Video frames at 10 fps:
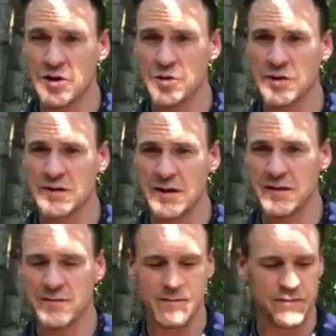uses
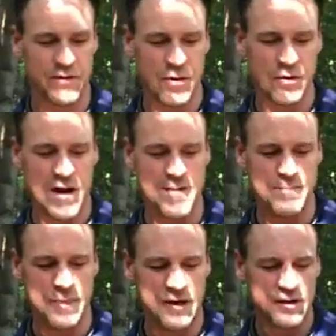it, okay?
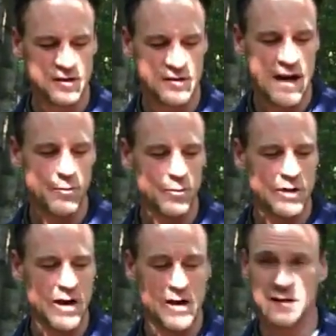So now what
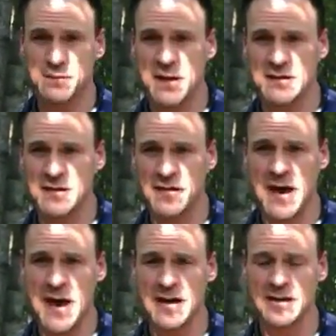we got is based on
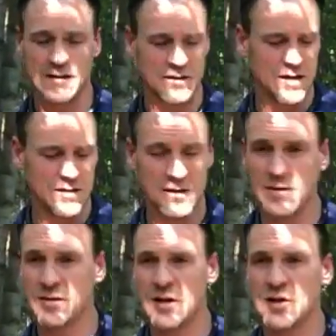that is
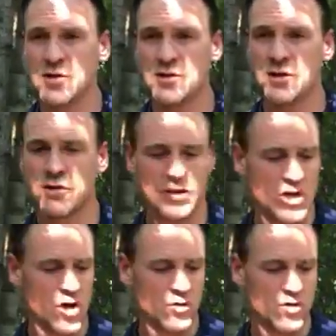either they use it or they
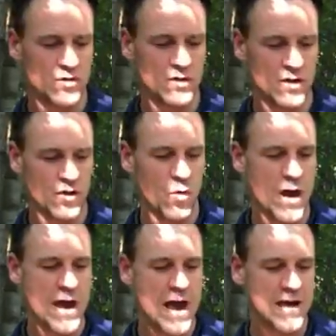don't use it. And on the
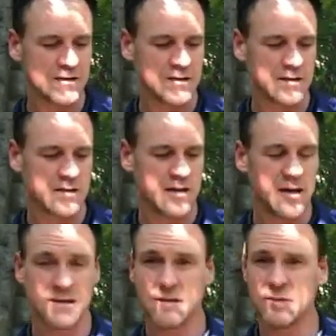y-axis, it
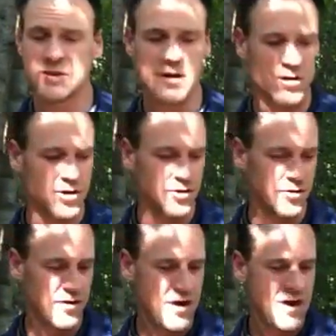says the
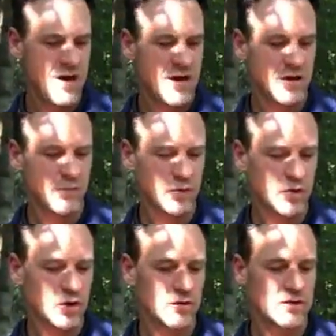material
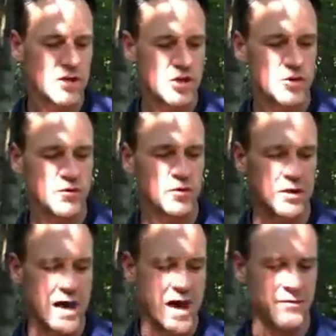improves the
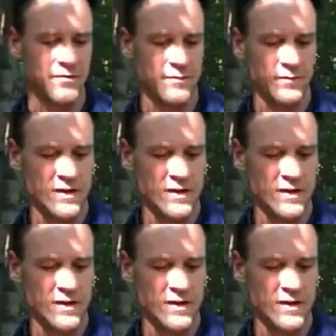useful life.